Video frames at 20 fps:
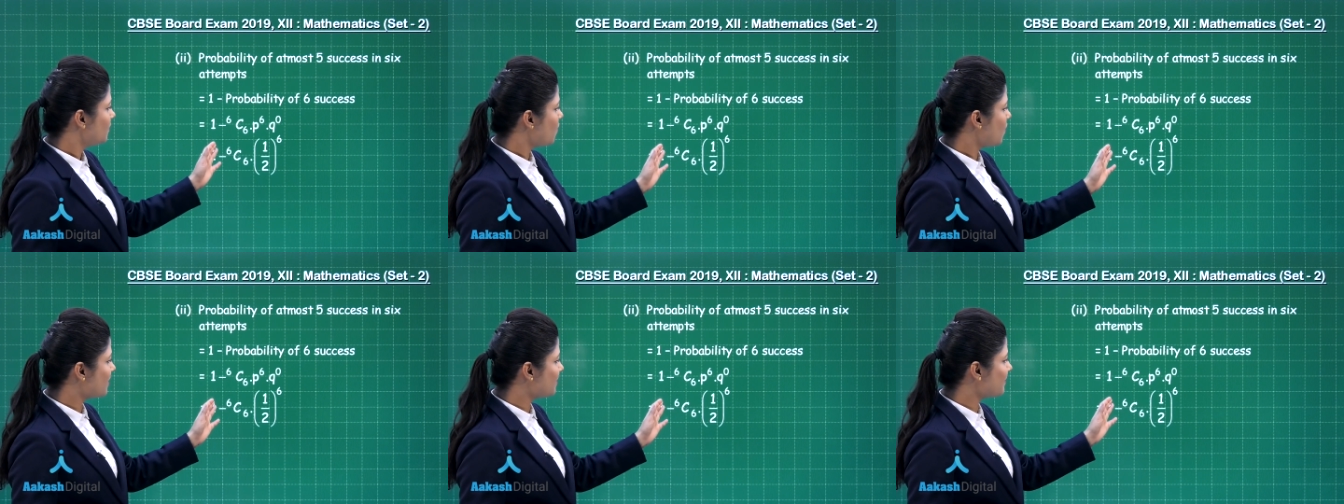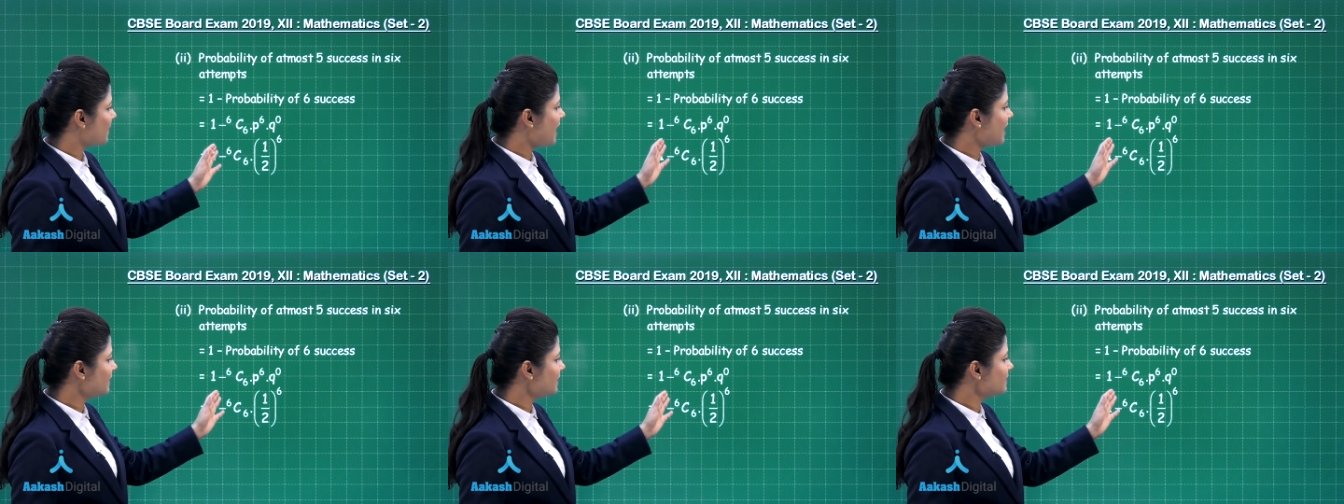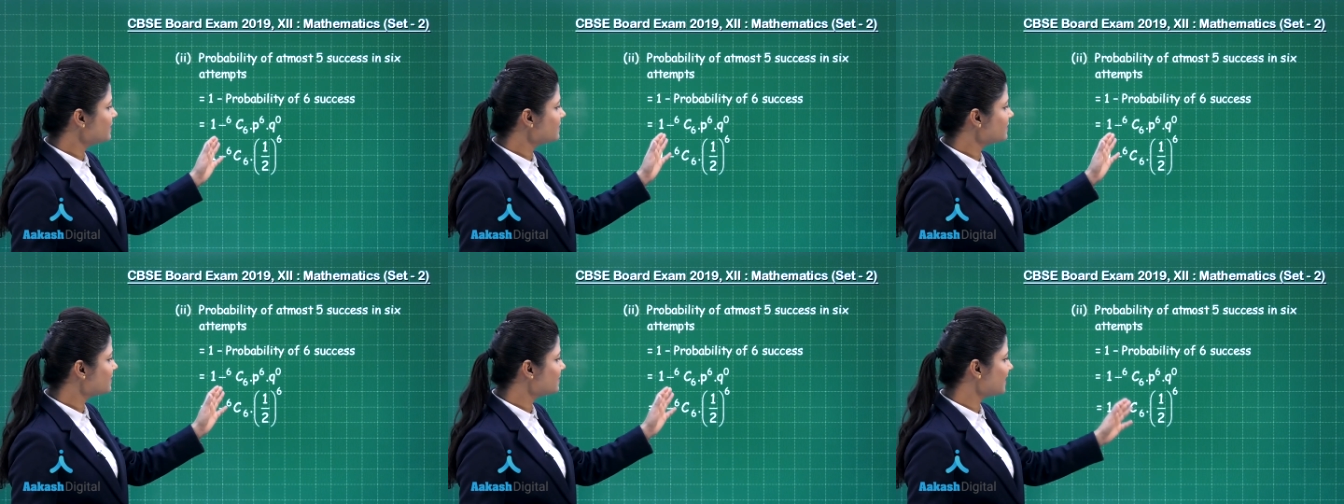one
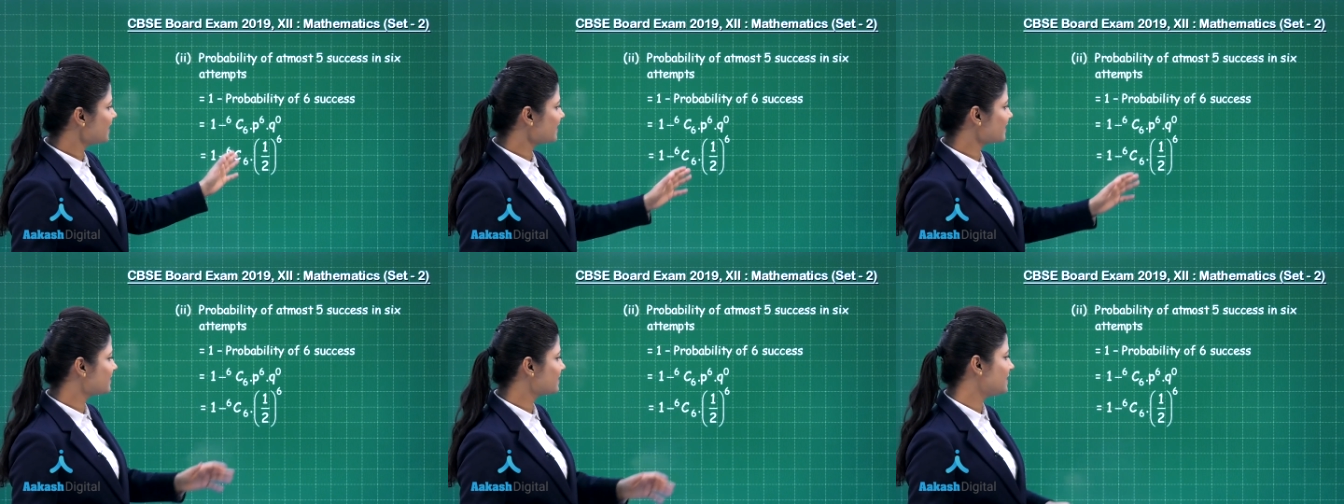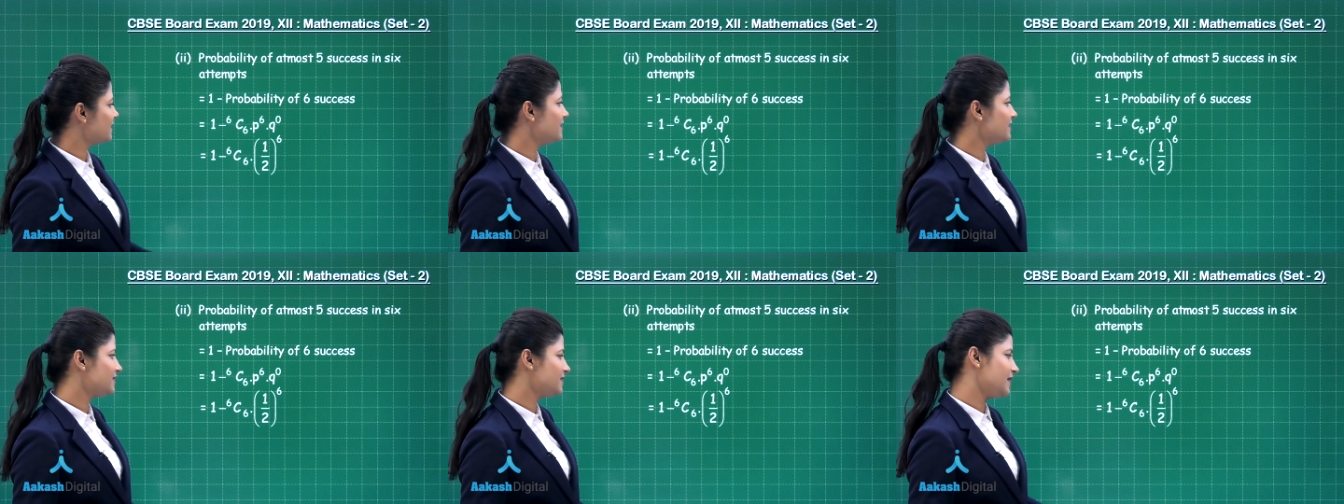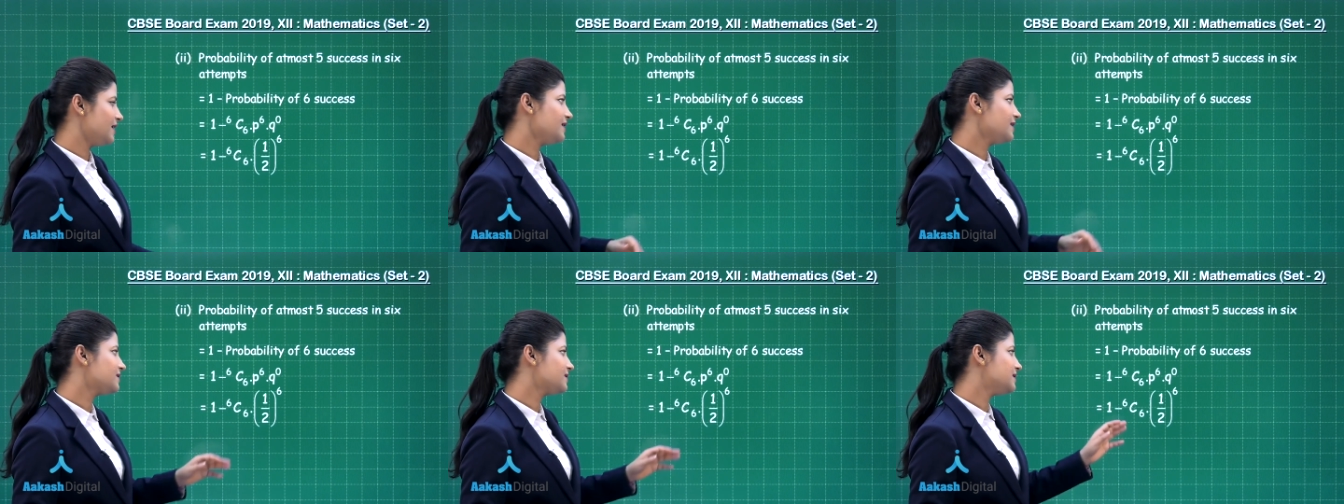minus six e
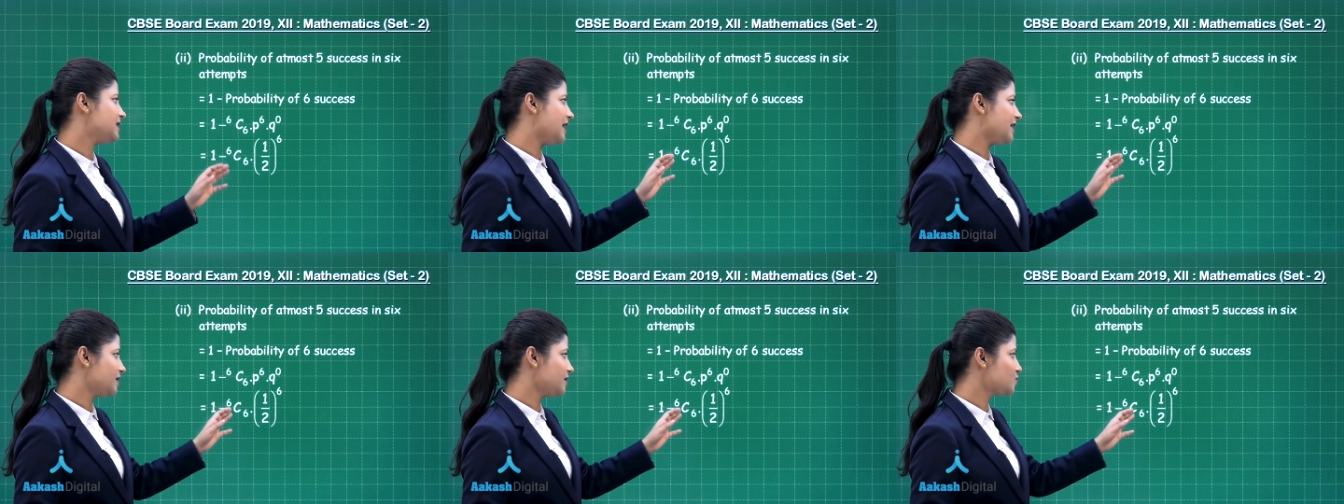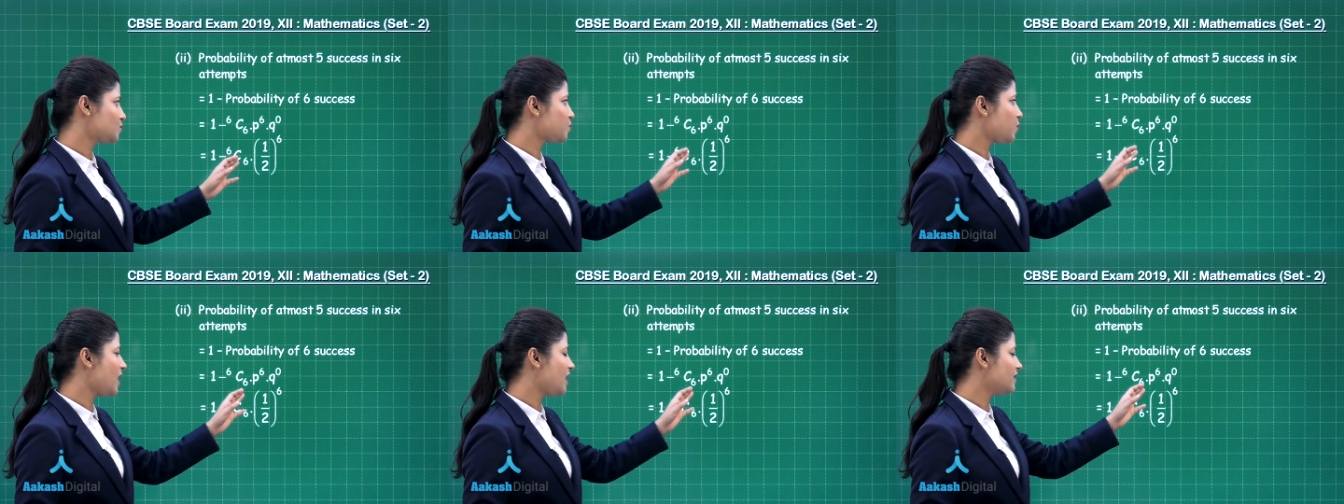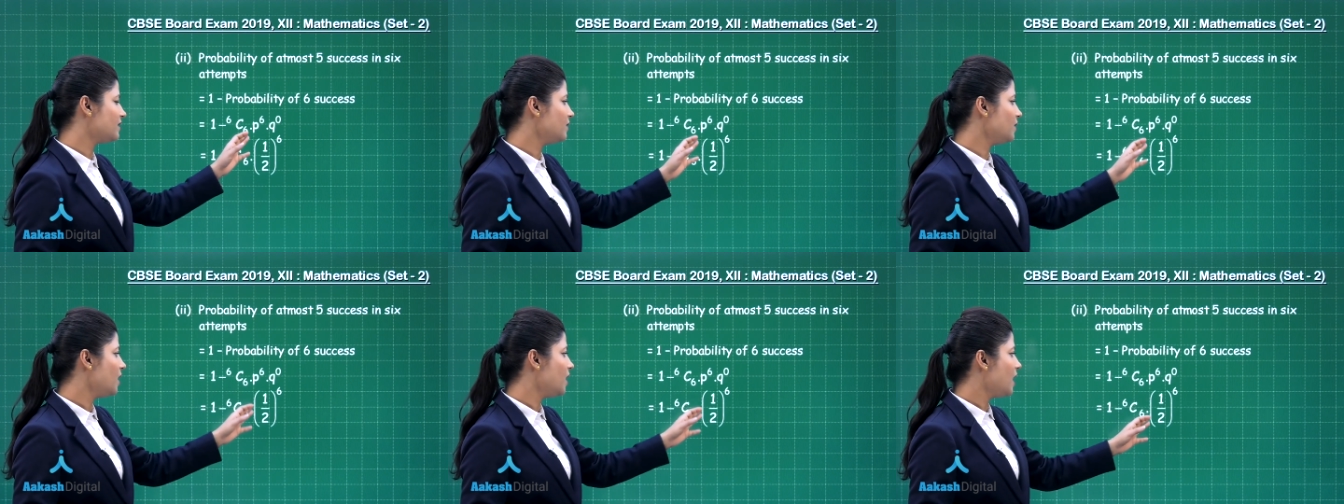six, that is
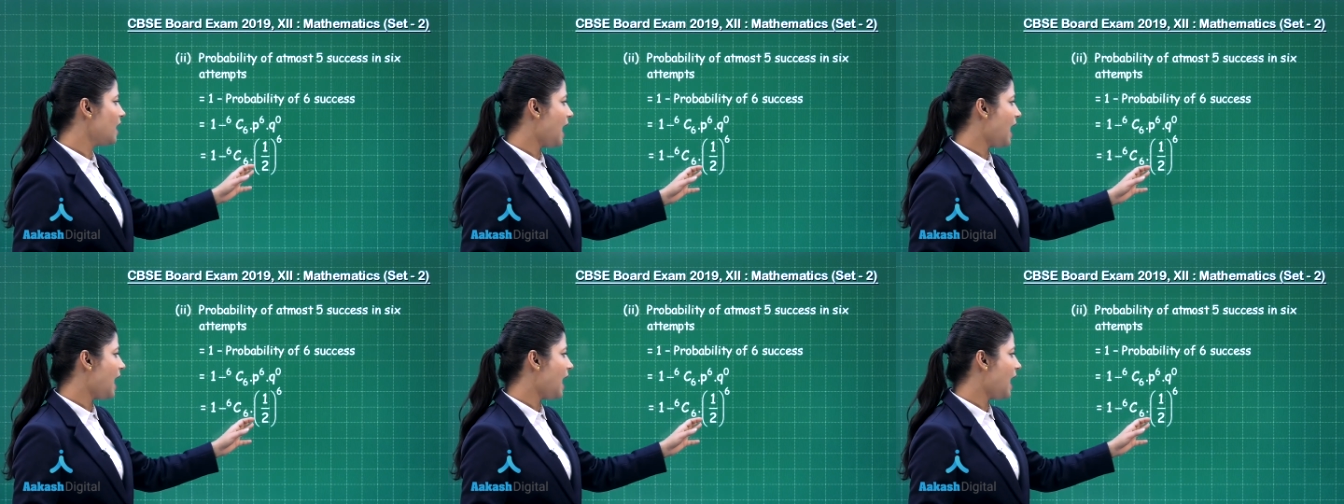one,